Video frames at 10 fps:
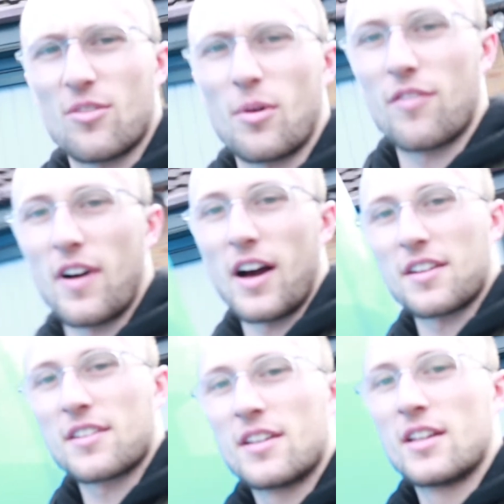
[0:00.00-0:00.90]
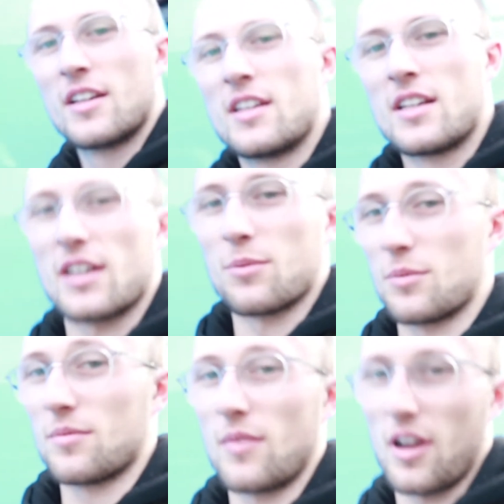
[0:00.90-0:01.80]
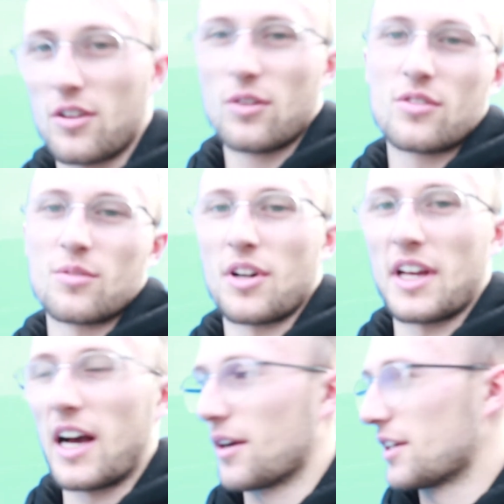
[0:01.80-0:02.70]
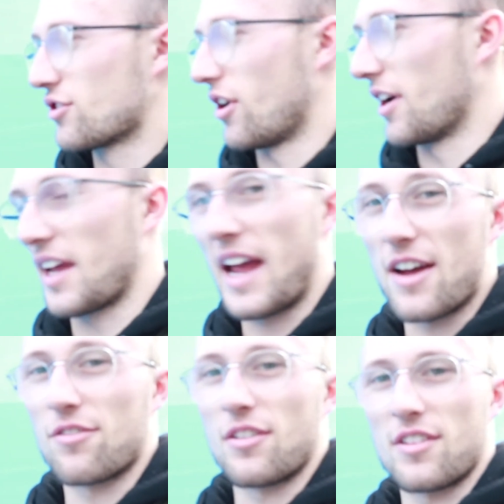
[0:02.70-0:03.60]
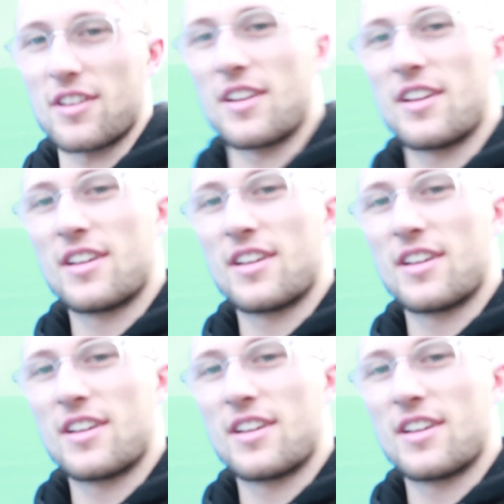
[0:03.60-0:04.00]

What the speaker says: of my van and I called somebody out. He tried everything,